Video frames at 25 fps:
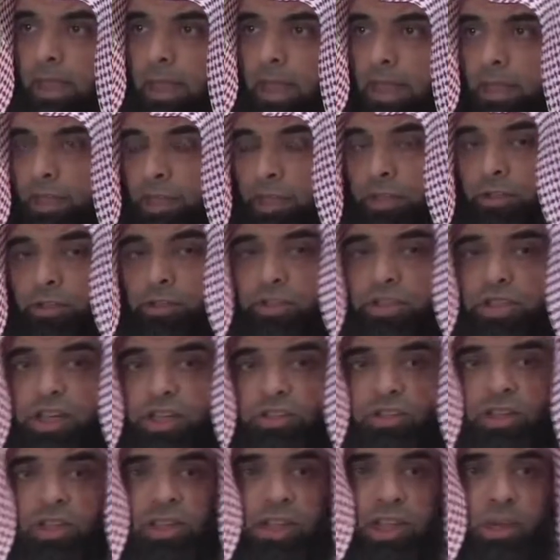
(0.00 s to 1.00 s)
an
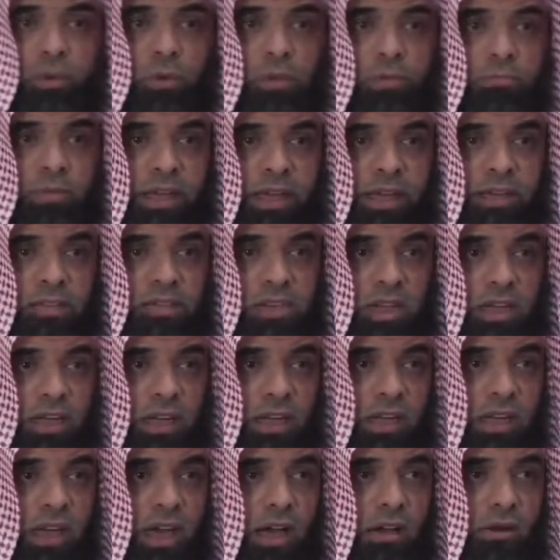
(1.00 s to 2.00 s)
intercession he will make,
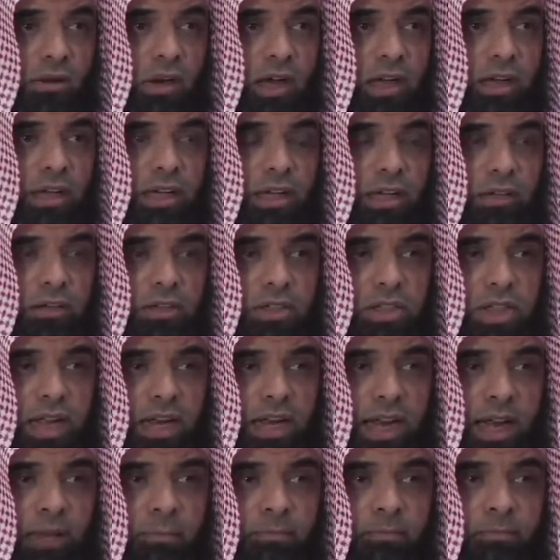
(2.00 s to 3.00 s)
sallallahu alayhi
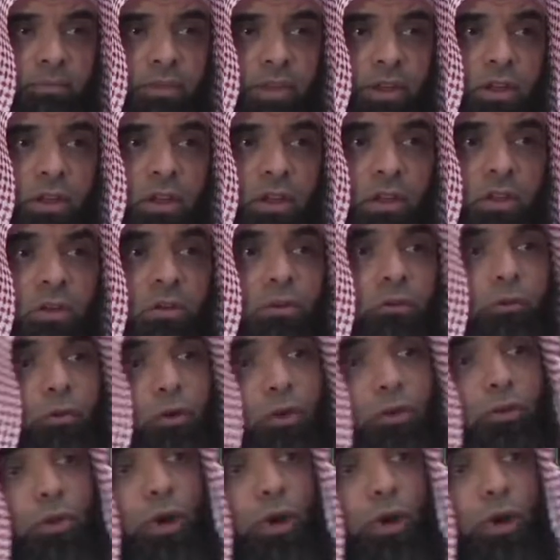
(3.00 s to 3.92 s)
wasallam, for